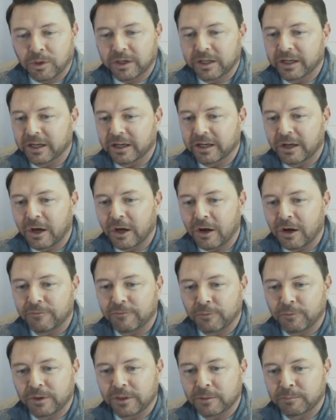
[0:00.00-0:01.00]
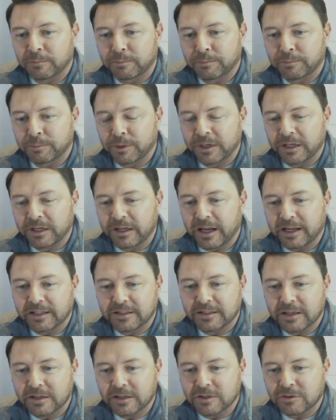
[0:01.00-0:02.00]
I think we're kicking off with a
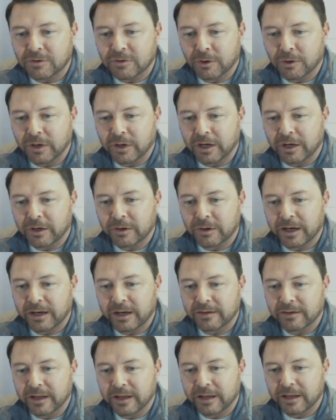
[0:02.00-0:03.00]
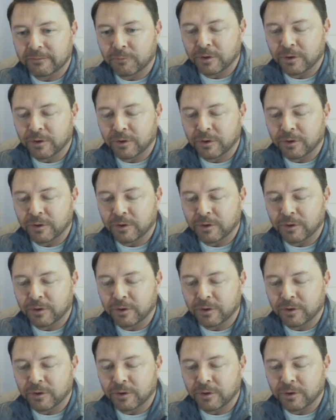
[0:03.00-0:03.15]
pretty nice distro here,